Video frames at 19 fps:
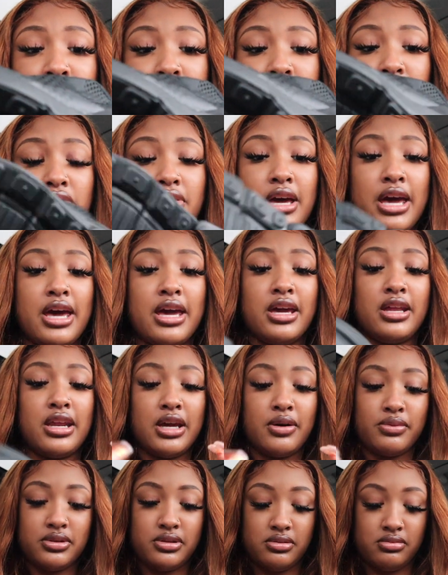was okay.
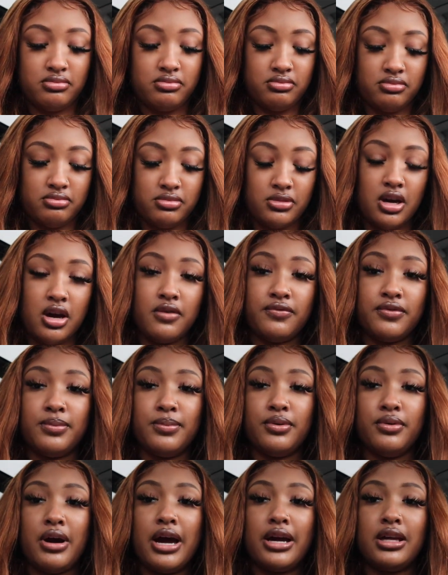They was
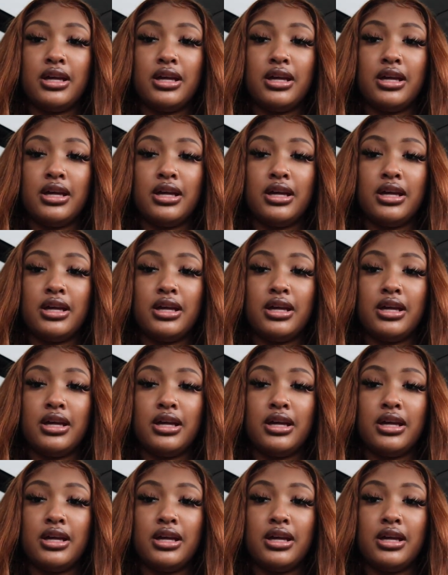comfortable, I